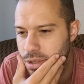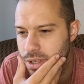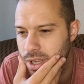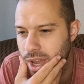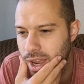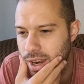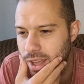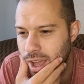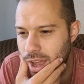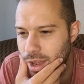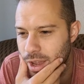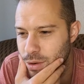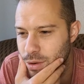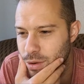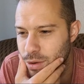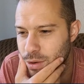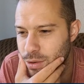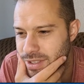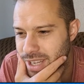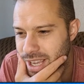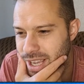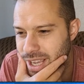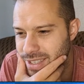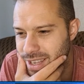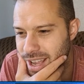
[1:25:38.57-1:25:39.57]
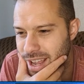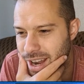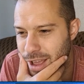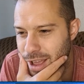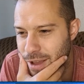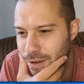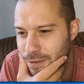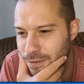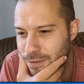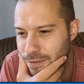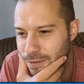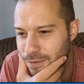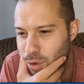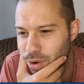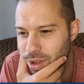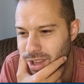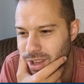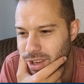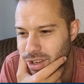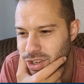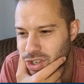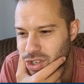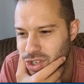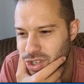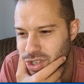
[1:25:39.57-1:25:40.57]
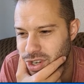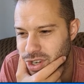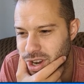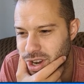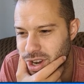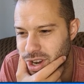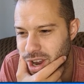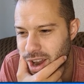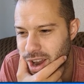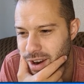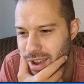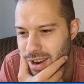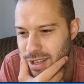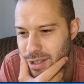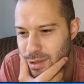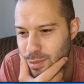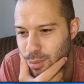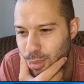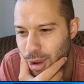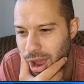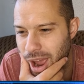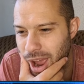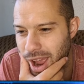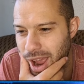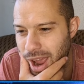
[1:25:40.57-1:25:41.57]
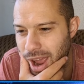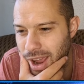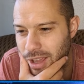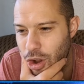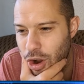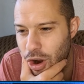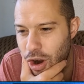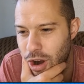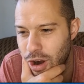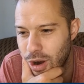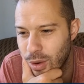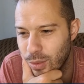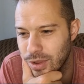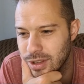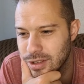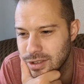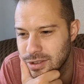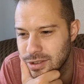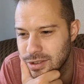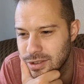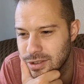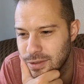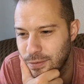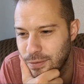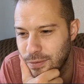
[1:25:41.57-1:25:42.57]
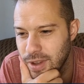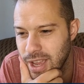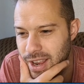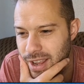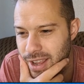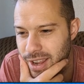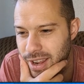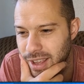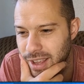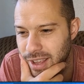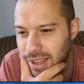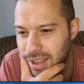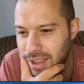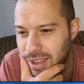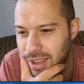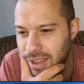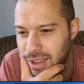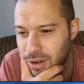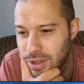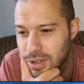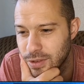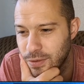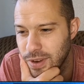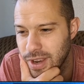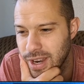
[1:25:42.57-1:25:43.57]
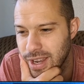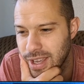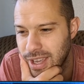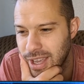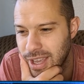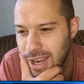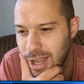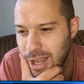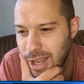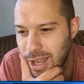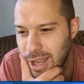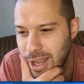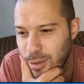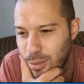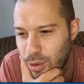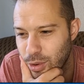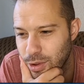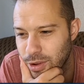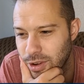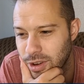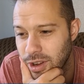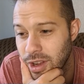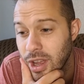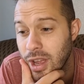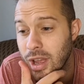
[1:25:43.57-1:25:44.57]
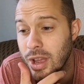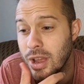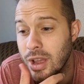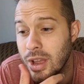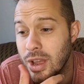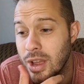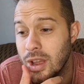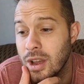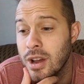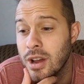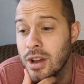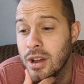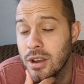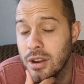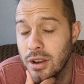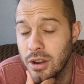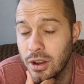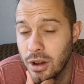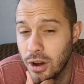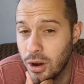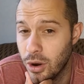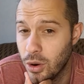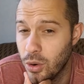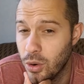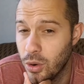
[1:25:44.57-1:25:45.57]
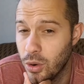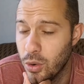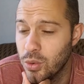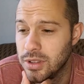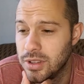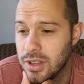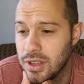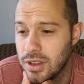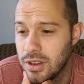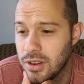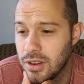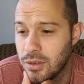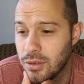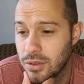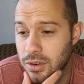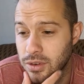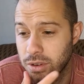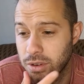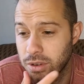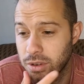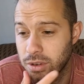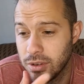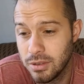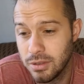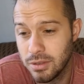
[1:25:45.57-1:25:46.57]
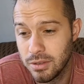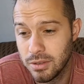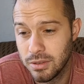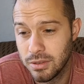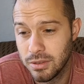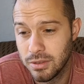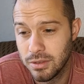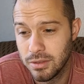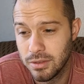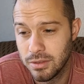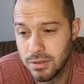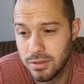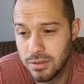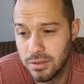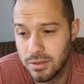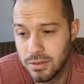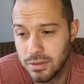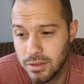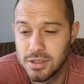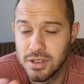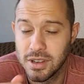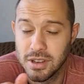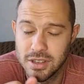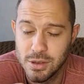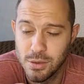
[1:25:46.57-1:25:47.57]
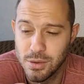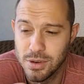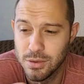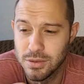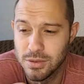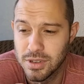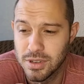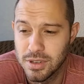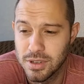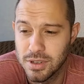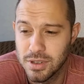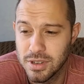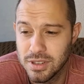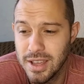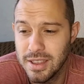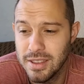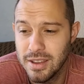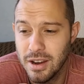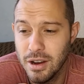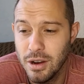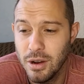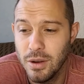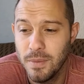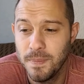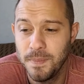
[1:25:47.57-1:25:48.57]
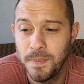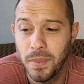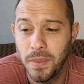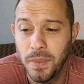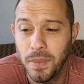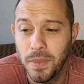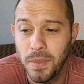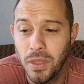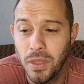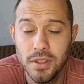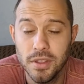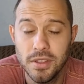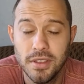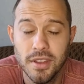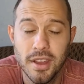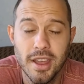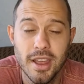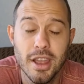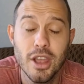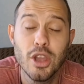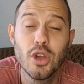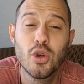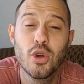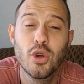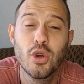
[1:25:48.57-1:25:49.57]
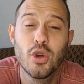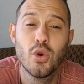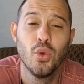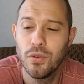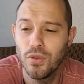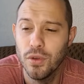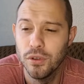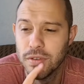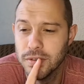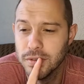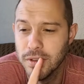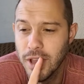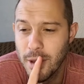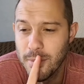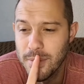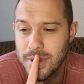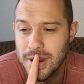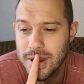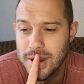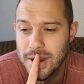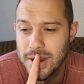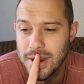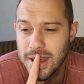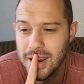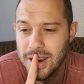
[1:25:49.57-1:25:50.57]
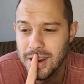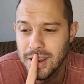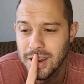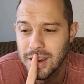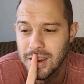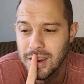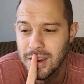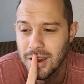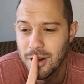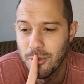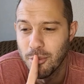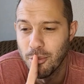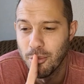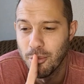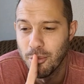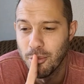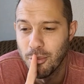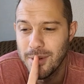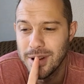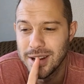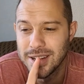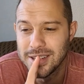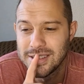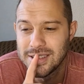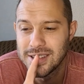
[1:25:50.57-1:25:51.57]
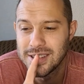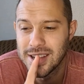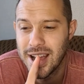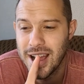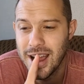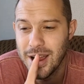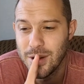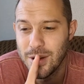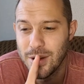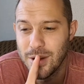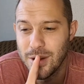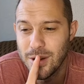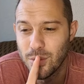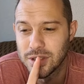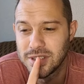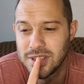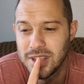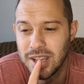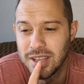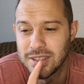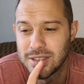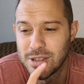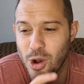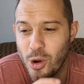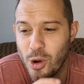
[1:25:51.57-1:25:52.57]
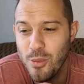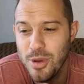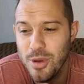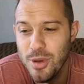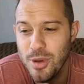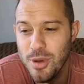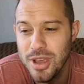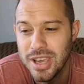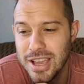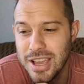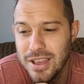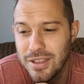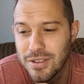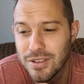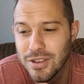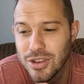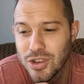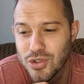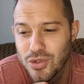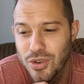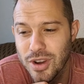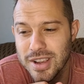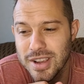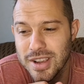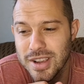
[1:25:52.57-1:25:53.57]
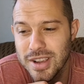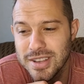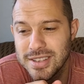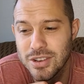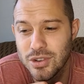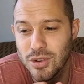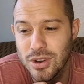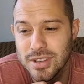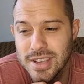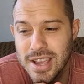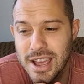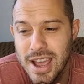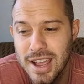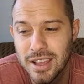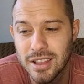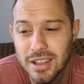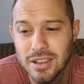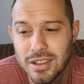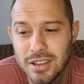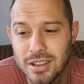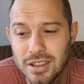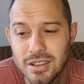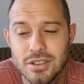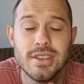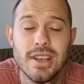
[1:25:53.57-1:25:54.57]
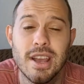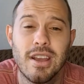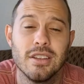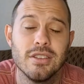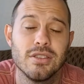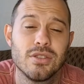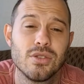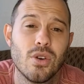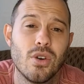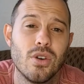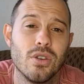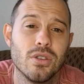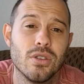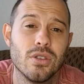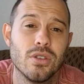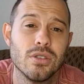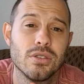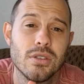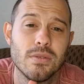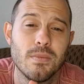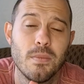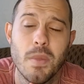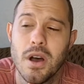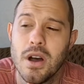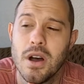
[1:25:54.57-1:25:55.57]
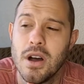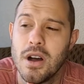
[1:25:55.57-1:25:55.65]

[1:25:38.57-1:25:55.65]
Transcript: There's the kind of guy who sits in a folding chair in his backyard with his feet in a with his feet in a kiddie pool with a no with I was gonna see what he was gonna say there with a cooler full of lemonade by my side while singing Toby Keith and Tracy Tracy Adkins Tracy Adkins songs.